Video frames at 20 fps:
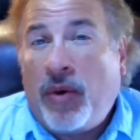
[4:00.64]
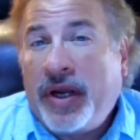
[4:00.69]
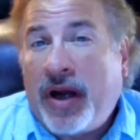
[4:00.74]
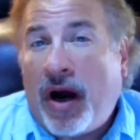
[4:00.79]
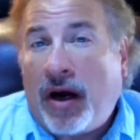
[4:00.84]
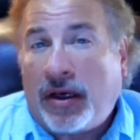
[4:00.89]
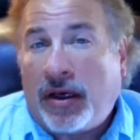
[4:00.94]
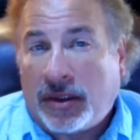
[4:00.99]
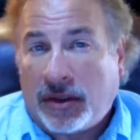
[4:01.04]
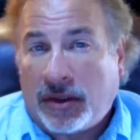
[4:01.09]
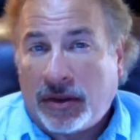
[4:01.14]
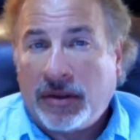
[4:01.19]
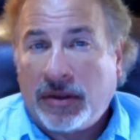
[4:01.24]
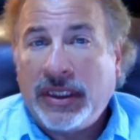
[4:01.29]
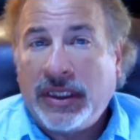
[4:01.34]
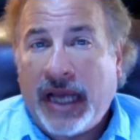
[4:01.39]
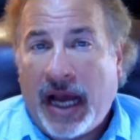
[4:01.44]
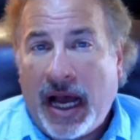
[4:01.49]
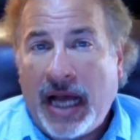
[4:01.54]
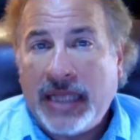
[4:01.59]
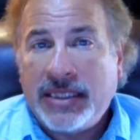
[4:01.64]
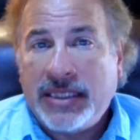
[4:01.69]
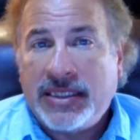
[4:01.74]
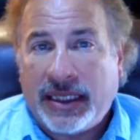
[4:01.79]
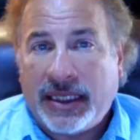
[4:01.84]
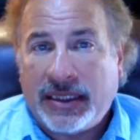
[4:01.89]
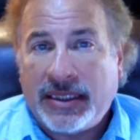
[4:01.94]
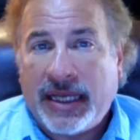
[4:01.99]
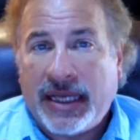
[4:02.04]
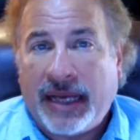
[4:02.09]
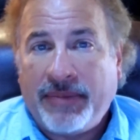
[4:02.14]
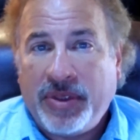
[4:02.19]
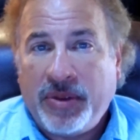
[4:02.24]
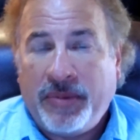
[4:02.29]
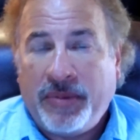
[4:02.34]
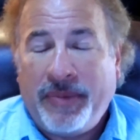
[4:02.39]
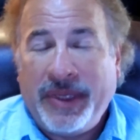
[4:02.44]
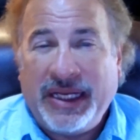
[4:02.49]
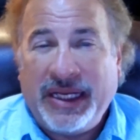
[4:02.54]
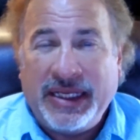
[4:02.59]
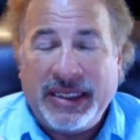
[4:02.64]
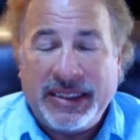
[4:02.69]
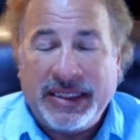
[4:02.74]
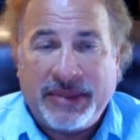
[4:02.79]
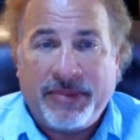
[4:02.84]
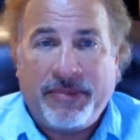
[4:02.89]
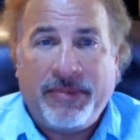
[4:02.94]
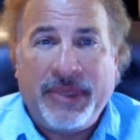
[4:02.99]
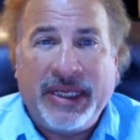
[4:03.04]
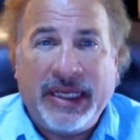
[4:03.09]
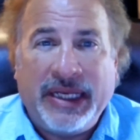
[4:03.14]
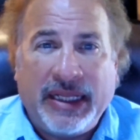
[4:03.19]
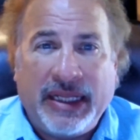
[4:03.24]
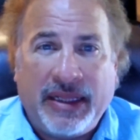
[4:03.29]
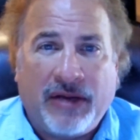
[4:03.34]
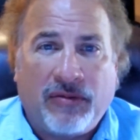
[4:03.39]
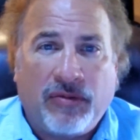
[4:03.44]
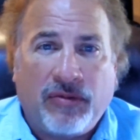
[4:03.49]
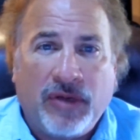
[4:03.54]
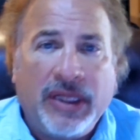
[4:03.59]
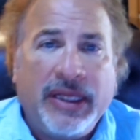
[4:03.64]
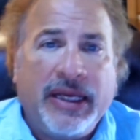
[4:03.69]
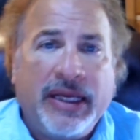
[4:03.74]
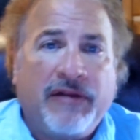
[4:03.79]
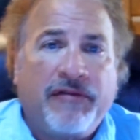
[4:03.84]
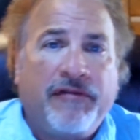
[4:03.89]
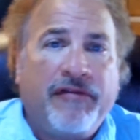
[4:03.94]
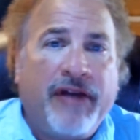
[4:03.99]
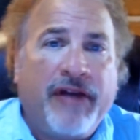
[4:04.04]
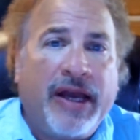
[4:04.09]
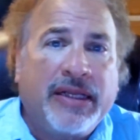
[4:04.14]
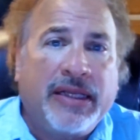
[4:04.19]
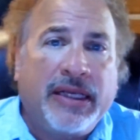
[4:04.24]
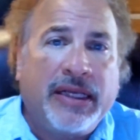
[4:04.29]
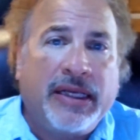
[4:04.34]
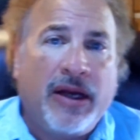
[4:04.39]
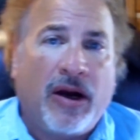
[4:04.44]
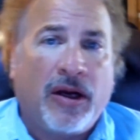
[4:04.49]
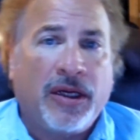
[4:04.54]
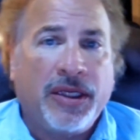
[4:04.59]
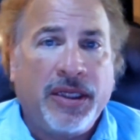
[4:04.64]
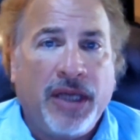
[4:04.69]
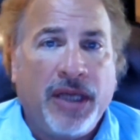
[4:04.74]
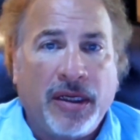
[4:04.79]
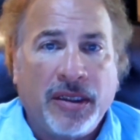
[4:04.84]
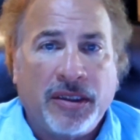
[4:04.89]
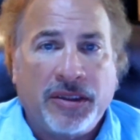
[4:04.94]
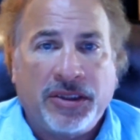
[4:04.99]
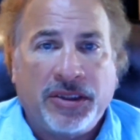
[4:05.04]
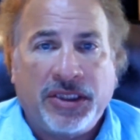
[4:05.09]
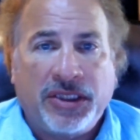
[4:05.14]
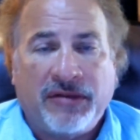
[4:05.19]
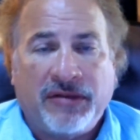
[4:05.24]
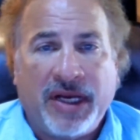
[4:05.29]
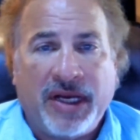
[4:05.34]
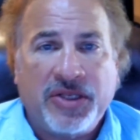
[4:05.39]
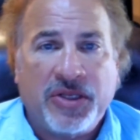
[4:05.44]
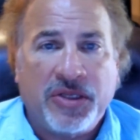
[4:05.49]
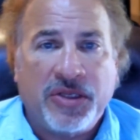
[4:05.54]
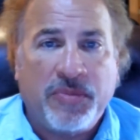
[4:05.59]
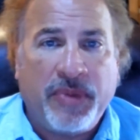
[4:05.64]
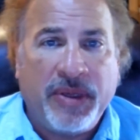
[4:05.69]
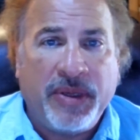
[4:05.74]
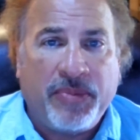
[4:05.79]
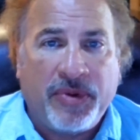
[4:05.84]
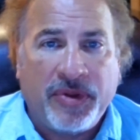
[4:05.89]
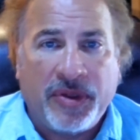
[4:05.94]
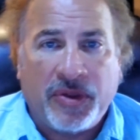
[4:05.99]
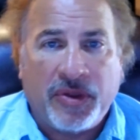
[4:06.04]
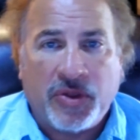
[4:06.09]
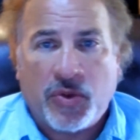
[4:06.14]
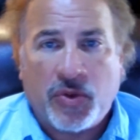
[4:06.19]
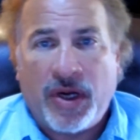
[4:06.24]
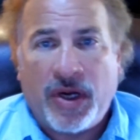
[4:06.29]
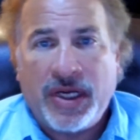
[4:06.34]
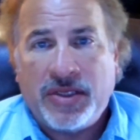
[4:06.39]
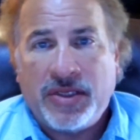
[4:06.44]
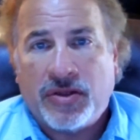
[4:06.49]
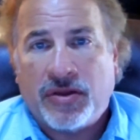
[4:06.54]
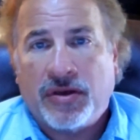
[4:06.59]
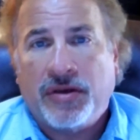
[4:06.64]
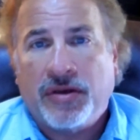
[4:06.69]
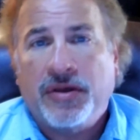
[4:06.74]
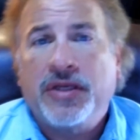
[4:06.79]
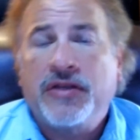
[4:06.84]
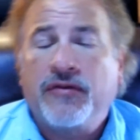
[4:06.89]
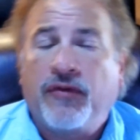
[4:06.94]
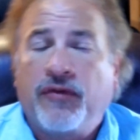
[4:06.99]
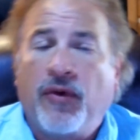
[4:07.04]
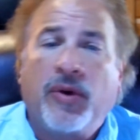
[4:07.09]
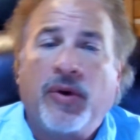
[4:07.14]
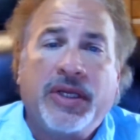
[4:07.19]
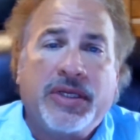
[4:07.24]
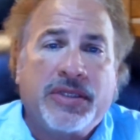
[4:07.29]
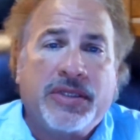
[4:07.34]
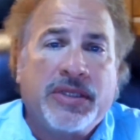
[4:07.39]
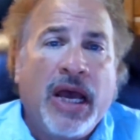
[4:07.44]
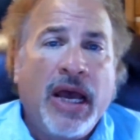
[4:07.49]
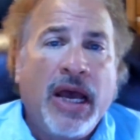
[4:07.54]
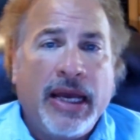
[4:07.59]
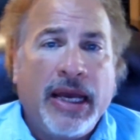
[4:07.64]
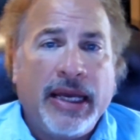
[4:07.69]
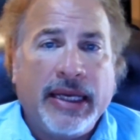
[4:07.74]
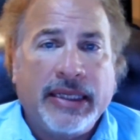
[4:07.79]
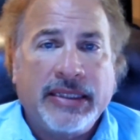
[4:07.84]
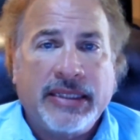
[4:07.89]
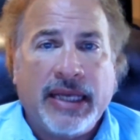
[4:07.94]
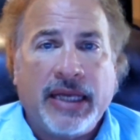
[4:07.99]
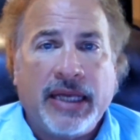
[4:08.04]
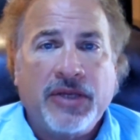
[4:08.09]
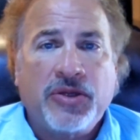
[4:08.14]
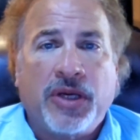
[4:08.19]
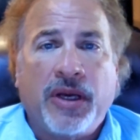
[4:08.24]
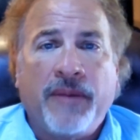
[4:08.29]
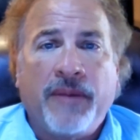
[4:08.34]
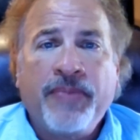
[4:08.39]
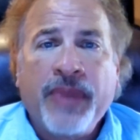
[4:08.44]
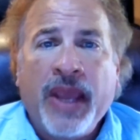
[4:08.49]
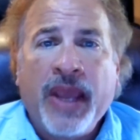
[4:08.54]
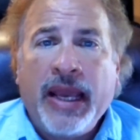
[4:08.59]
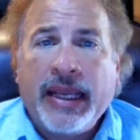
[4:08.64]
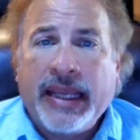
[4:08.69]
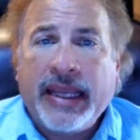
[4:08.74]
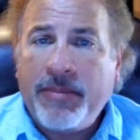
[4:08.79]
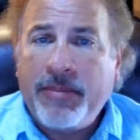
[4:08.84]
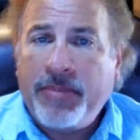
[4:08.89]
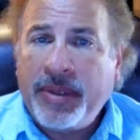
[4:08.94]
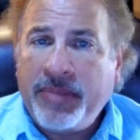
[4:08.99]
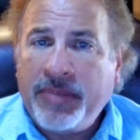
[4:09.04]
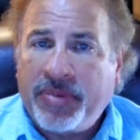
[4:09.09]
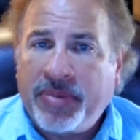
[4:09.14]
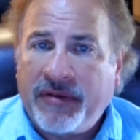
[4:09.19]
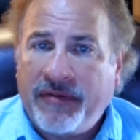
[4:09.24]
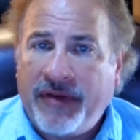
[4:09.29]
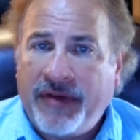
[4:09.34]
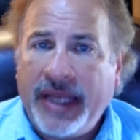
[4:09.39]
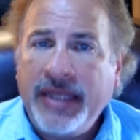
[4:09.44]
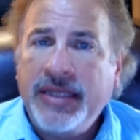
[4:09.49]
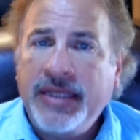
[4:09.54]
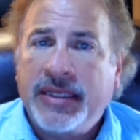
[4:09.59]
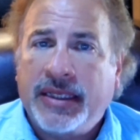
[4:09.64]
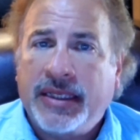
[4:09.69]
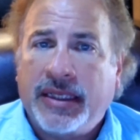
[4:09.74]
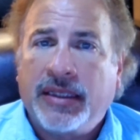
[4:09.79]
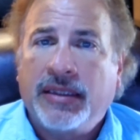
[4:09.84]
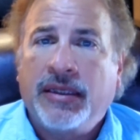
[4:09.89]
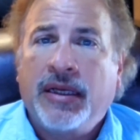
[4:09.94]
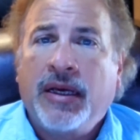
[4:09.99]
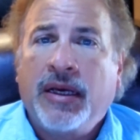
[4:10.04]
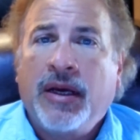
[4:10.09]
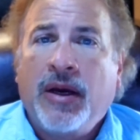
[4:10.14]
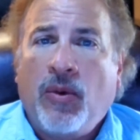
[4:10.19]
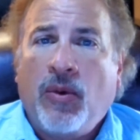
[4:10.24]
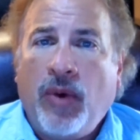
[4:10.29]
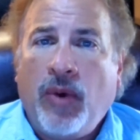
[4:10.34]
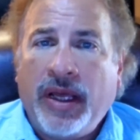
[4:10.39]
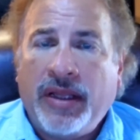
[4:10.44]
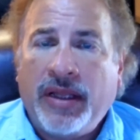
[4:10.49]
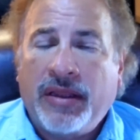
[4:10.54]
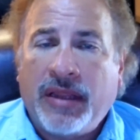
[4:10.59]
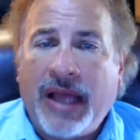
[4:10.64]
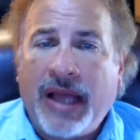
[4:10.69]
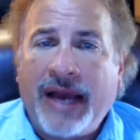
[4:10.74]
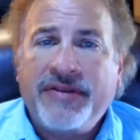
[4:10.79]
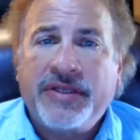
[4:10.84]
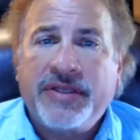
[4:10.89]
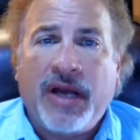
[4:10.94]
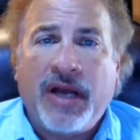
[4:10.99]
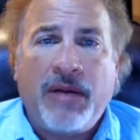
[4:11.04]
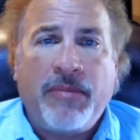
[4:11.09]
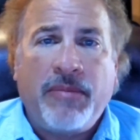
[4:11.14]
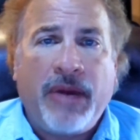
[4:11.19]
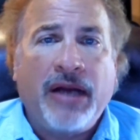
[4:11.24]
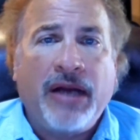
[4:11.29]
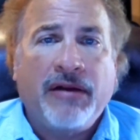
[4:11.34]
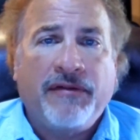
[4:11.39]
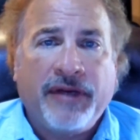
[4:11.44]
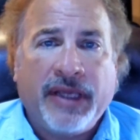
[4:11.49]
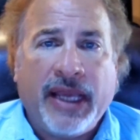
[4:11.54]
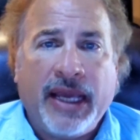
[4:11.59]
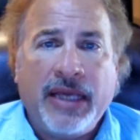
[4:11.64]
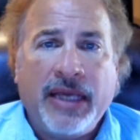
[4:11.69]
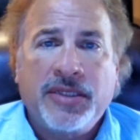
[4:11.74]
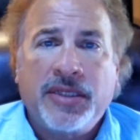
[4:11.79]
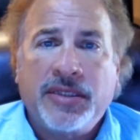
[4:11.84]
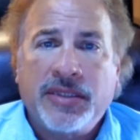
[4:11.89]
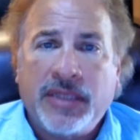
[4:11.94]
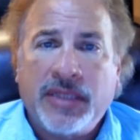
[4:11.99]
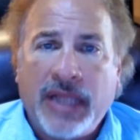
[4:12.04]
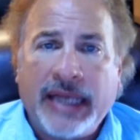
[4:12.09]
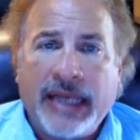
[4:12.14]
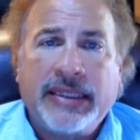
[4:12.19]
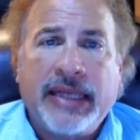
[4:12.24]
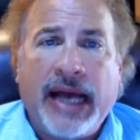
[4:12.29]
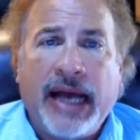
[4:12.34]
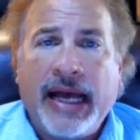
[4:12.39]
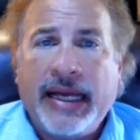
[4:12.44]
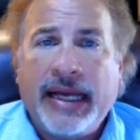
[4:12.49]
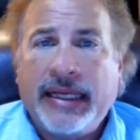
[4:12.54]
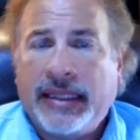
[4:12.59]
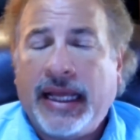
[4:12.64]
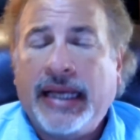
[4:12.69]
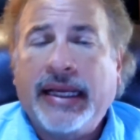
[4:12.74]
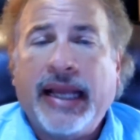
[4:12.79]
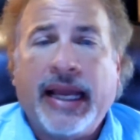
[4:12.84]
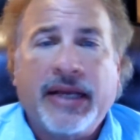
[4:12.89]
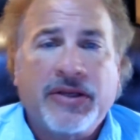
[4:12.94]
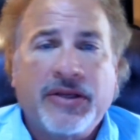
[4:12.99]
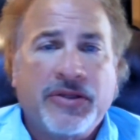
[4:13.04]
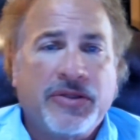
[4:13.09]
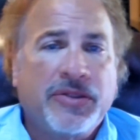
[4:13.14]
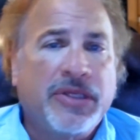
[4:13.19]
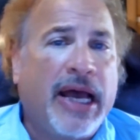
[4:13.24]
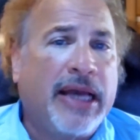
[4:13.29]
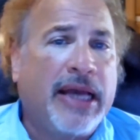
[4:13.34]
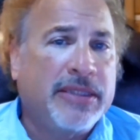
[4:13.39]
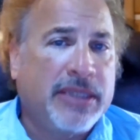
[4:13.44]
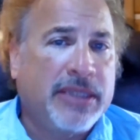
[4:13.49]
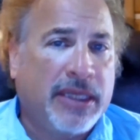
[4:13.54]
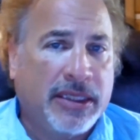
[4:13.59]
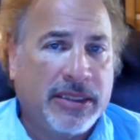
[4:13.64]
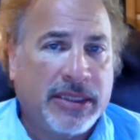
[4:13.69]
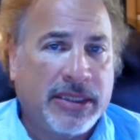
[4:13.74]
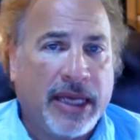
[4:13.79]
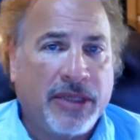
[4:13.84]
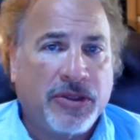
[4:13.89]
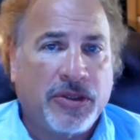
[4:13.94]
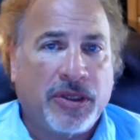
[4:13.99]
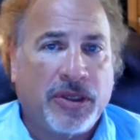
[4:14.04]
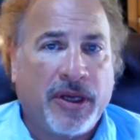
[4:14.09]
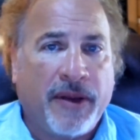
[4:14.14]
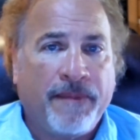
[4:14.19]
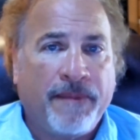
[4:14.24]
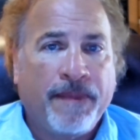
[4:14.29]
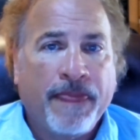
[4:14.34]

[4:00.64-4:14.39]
we call early onset type 2 diabetes, meaning they're really affecting our younger generations, people in their 20s, 30s, 40s, etc., can be prevented with lifestyle modifications like diet, like exercise, etc.